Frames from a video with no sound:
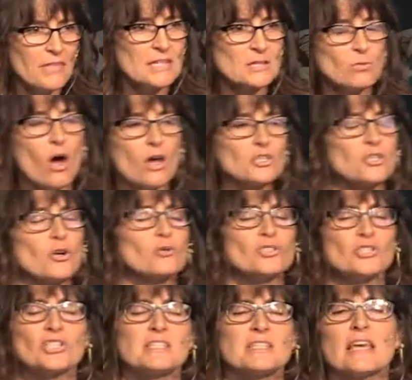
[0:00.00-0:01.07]
These walls, you
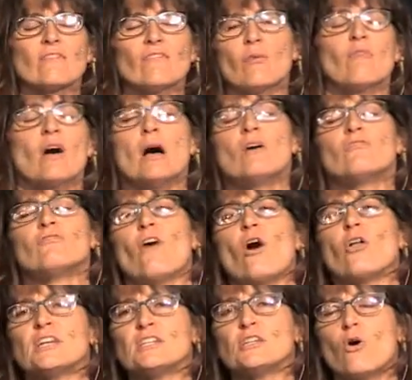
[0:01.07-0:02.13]
don't just think of them
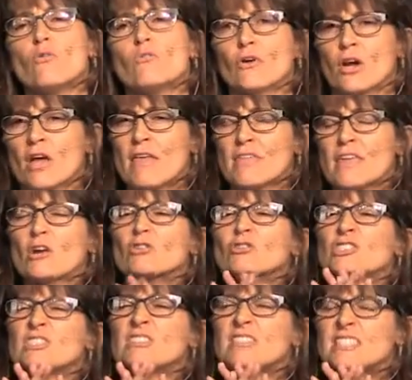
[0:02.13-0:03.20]
falling over, they're